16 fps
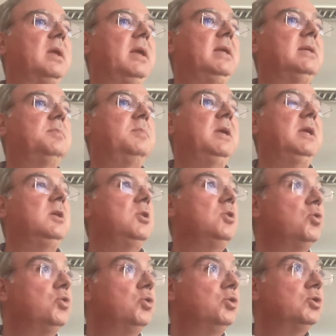is being
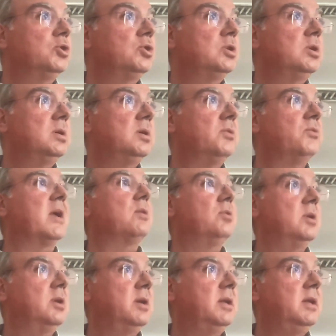used
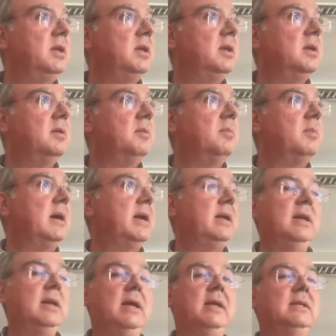regularly
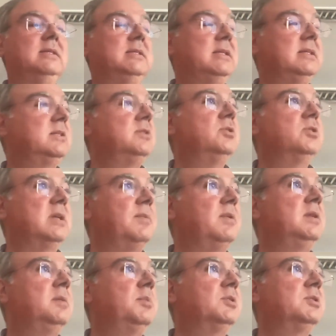by like 60 or
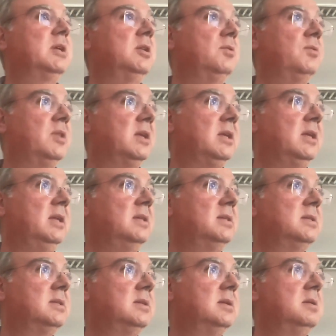70% of the
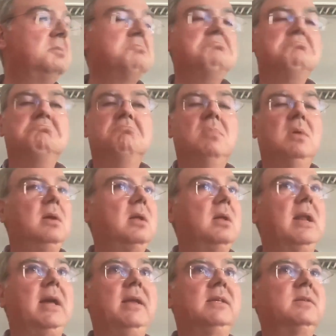kids,
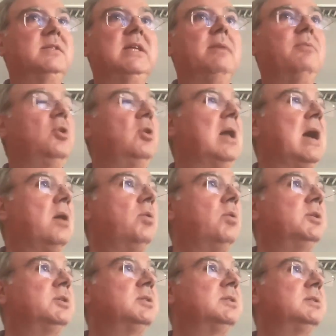like several
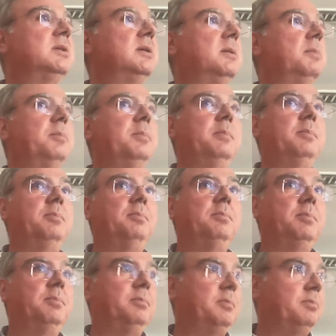hours
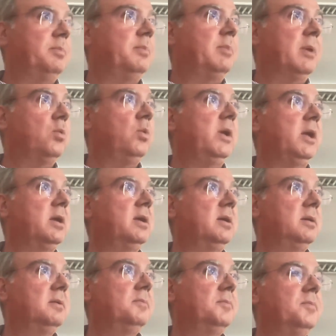per week.